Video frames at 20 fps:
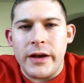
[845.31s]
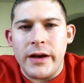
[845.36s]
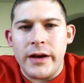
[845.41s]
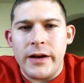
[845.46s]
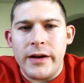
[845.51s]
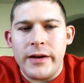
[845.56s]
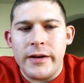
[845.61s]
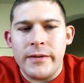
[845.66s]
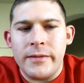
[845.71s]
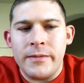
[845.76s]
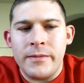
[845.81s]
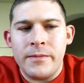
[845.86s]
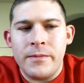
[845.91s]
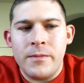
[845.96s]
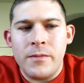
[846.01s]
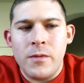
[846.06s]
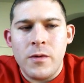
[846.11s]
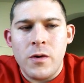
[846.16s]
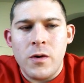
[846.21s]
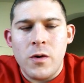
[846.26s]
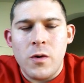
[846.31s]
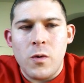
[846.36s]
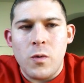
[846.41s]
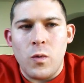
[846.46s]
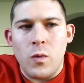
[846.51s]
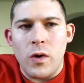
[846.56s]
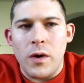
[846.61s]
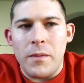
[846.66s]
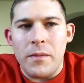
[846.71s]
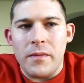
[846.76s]

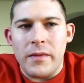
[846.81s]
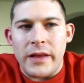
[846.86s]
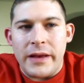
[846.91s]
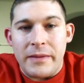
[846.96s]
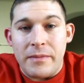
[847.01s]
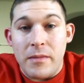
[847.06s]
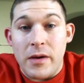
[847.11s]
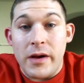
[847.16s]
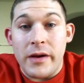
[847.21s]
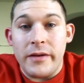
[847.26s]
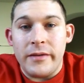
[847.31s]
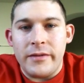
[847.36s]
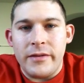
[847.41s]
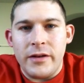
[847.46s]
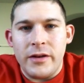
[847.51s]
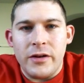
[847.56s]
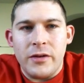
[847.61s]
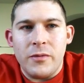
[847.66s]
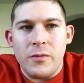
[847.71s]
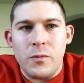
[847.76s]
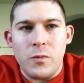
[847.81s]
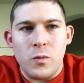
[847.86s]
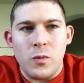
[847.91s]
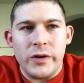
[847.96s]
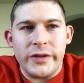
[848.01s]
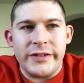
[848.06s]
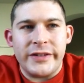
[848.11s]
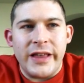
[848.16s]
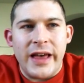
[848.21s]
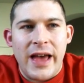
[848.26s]
what's the heaviest that I
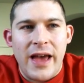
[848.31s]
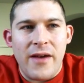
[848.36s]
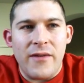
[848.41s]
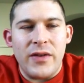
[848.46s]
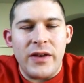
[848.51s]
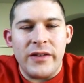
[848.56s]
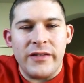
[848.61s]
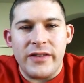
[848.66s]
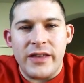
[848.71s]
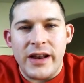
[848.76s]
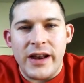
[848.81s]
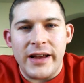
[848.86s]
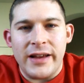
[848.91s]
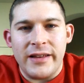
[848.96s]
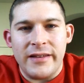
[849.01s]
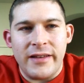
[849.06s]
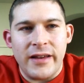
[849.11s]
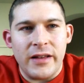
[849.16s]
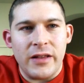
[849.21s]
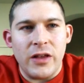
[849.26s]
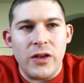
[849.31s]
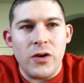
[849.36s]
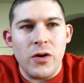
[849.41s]
can take the yoke up to yet.